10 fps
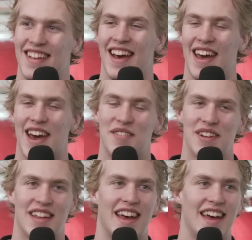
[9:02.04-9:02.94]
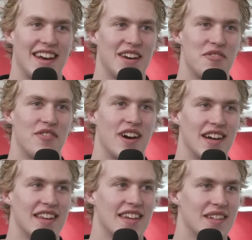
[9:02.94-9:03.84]
I haven't had any
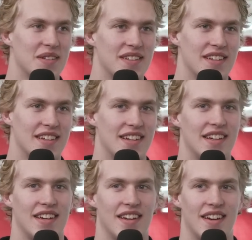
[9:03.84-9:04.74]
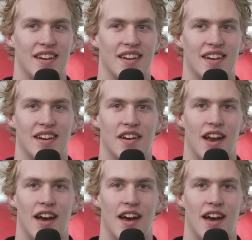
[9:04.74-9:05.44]
fight yet on